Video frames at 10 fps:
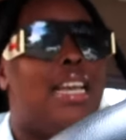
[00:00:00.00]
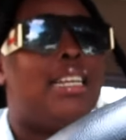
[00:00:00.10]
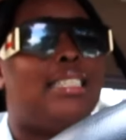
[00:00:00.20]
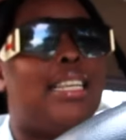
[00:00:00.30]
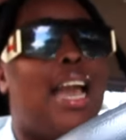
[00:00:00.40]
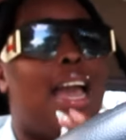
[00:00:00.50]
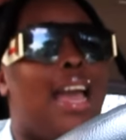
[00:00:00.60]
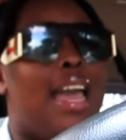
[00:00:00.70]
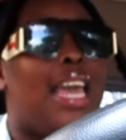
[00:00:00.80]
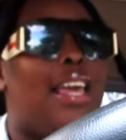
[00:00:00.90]
So
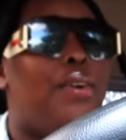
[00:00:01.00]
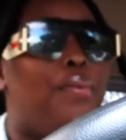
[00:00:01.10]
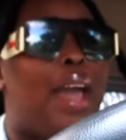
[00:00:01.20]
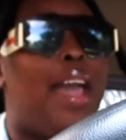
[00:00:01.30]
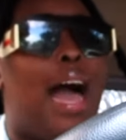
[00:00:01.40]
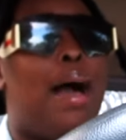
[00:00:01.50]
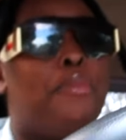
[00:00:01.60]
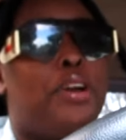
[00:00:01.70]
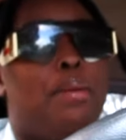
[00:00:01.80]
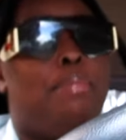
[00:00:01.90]
yeah, either way, I'm
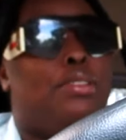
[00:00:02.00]
gonna be